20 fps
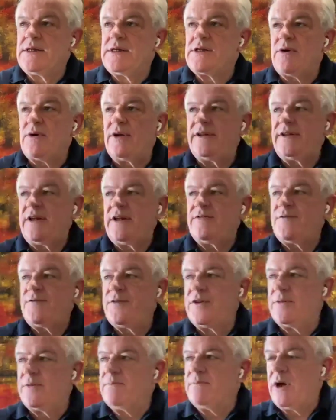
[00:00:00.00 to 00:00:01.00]
So I think
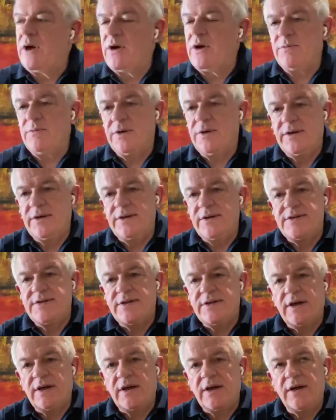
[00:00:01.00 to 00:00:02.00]
for the moment,
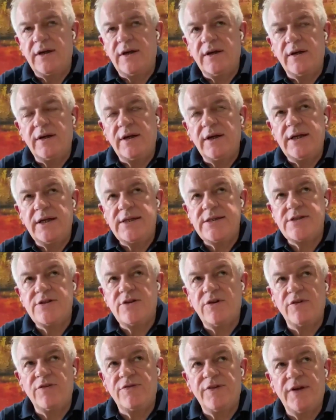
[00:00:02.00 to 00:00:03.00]
it's
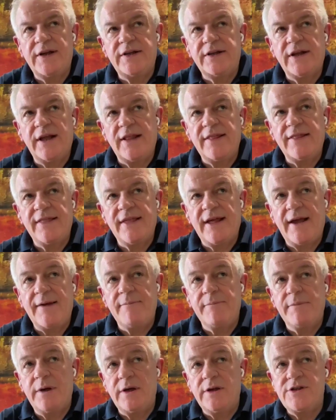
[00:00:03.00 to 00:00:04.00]
not affecting it that
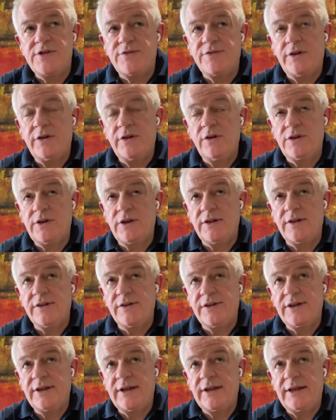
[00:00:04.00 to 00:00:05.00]
much. If you look at
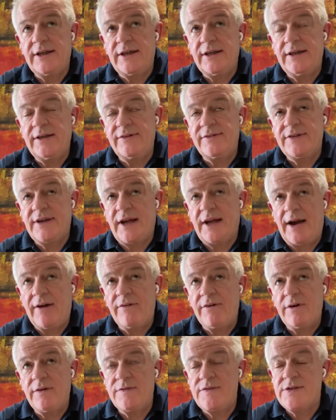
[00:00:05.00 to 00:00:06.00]
the
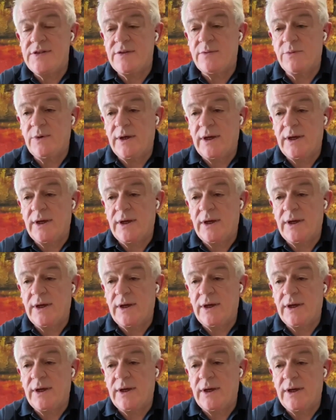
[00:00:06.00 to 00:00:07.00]
tariffs that were levied
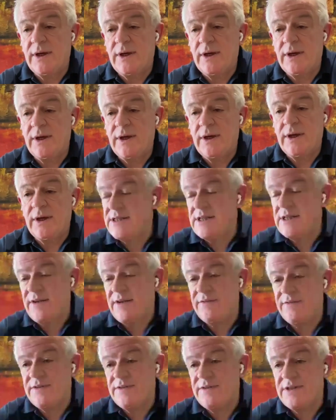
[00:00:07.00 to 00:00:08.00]
on the
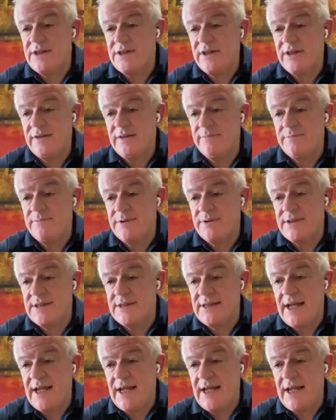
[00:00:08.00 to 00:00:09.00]
Philippines, I think it's actually
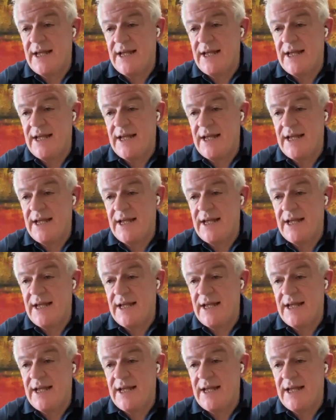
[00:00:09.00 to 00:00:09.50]
17%.